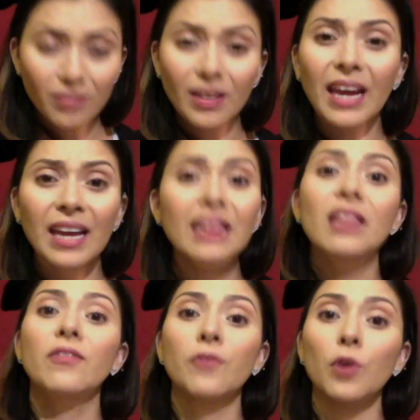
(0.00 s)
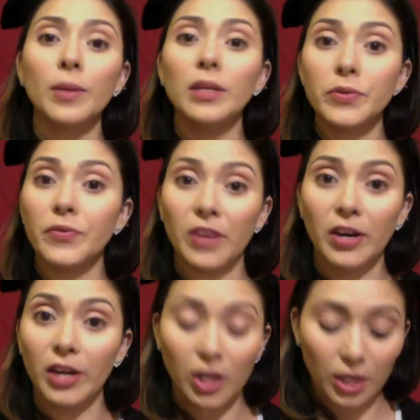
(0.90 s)
and the formula is
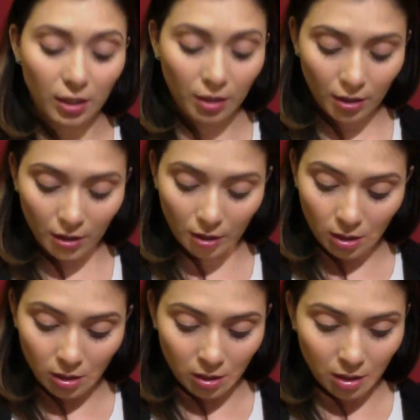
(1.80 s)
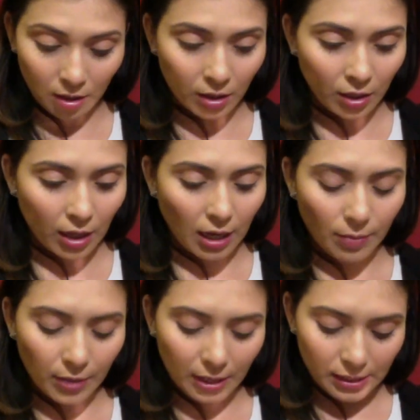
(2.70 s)
very good. I'm
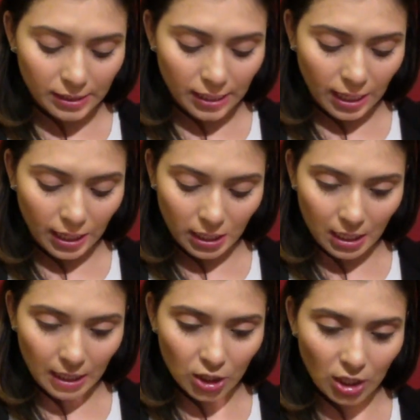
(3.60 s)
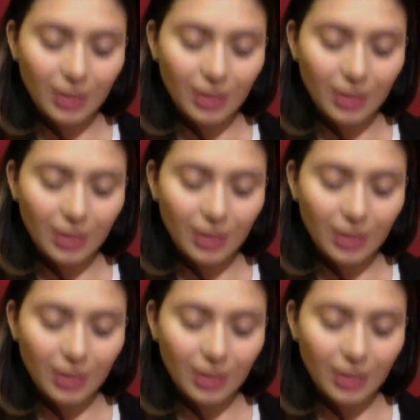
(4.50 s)
going to take the shade,